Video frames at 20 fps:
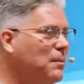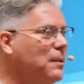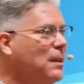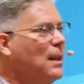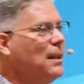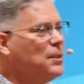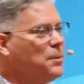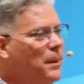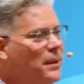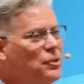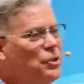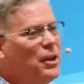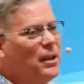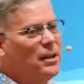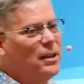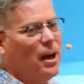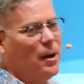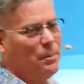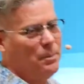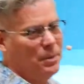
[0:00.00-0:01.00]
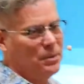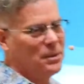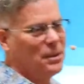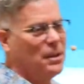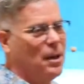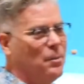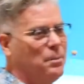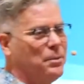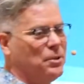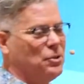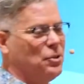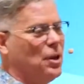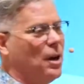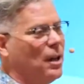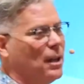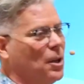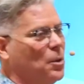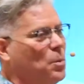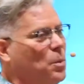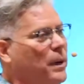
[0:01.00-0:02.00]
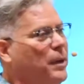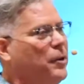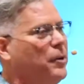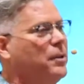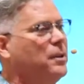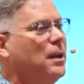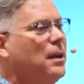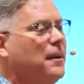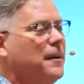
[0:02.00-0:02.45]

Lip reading: with, especially in couples, y'all are weird.